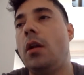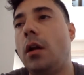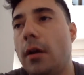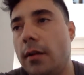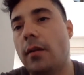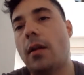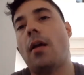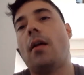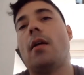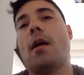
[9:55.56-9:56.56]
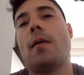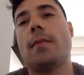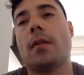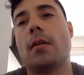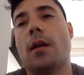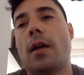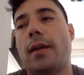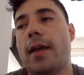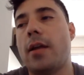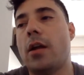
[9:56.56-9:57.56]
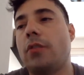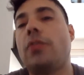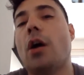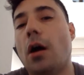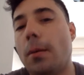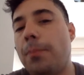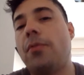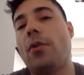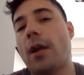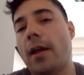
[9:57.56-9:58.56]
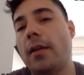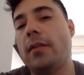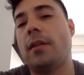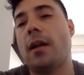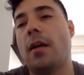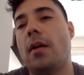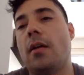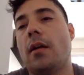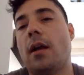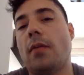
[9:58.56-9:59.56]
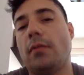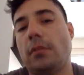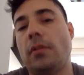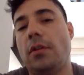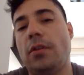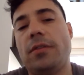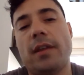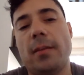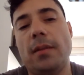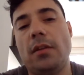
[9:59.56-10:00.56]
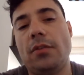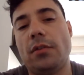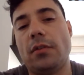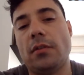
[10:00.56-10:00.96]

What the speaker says: learning. I cannot stop, right? Did you understand me, teacher?